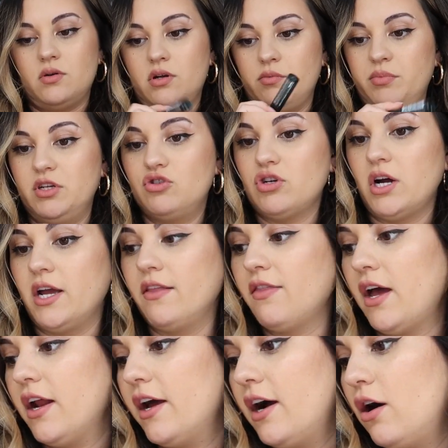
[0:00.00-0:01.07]
I'll be trying
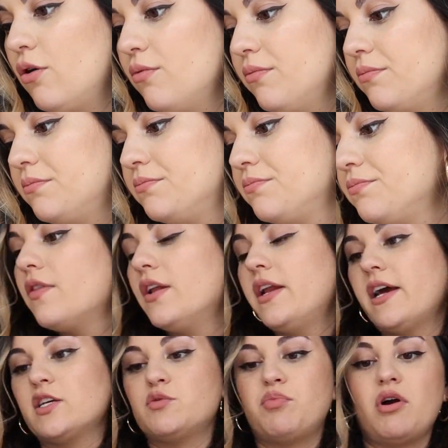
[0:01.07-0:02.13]
that out. The
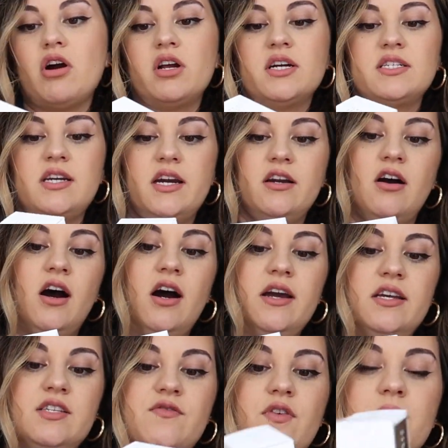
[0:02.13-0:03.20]
next product I got
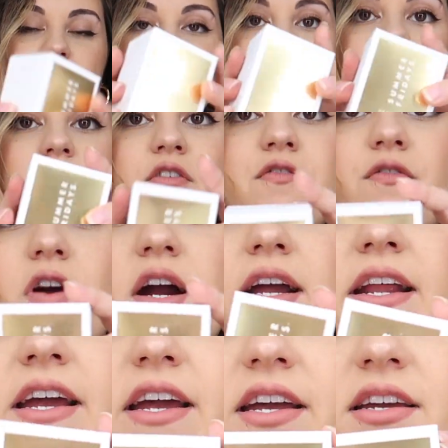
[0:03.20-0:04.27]
is from Summer
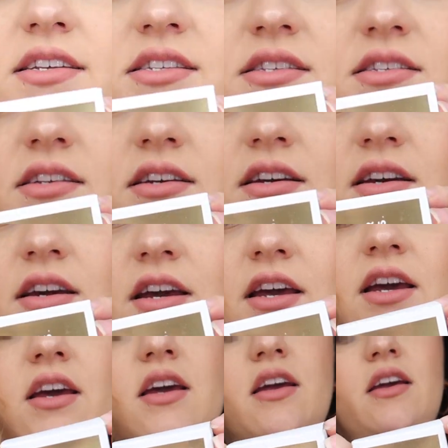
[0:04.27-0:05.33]
Fridays,
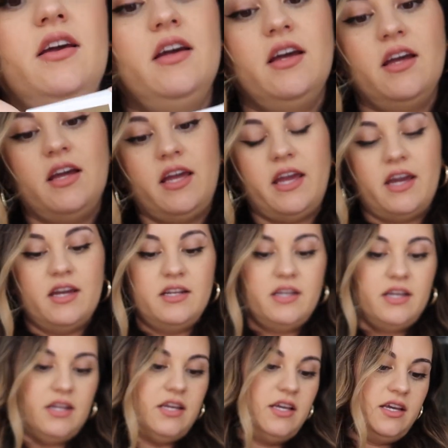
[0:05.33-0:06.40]
and
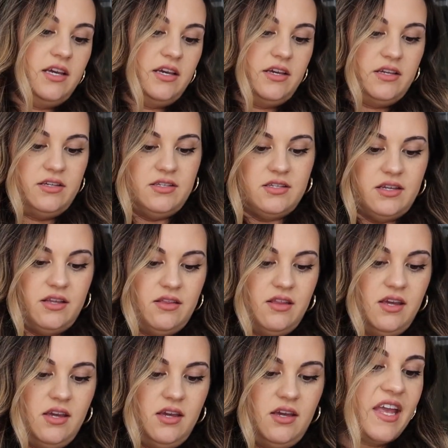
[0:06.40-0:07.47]
it is
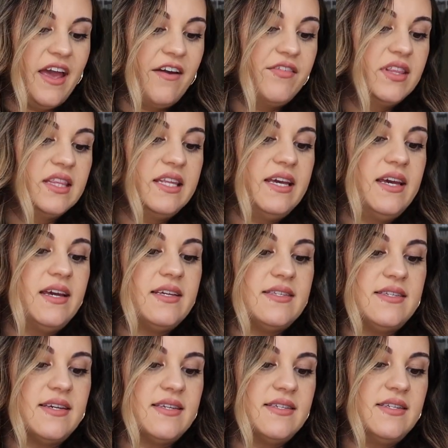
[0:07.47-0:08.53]
the Heavenly
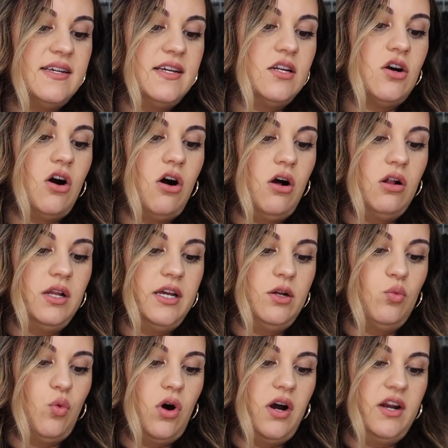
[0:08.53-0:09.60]
16
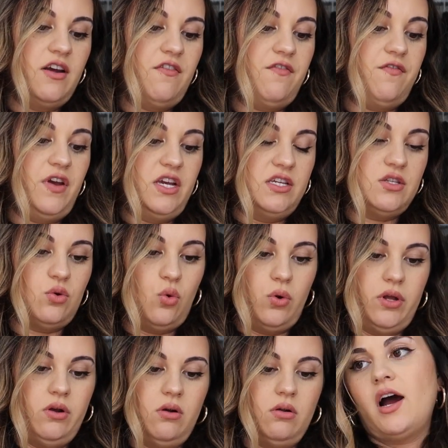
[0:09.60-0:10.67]
All-in-One Face
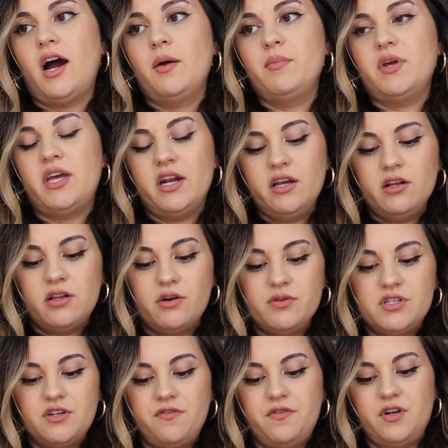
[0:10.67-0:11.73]
Oil. I'm getting
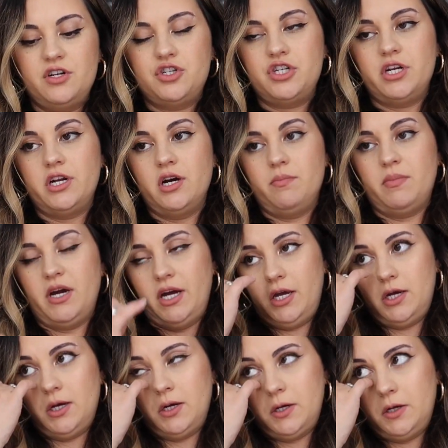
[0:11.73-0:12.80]
close to finishing up
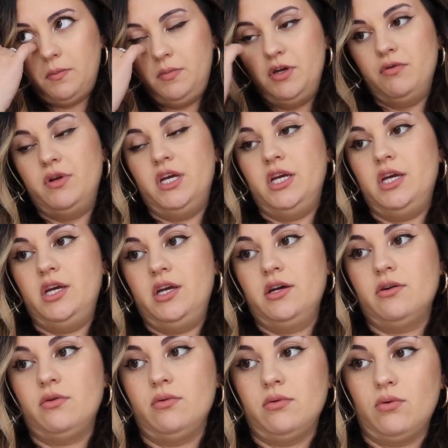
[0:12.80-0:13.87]
my Huda Beauty
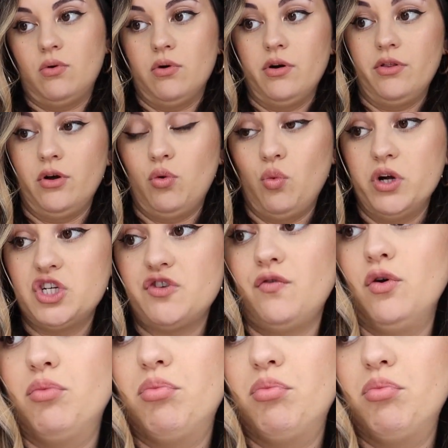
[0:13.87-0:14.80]
or the Wishful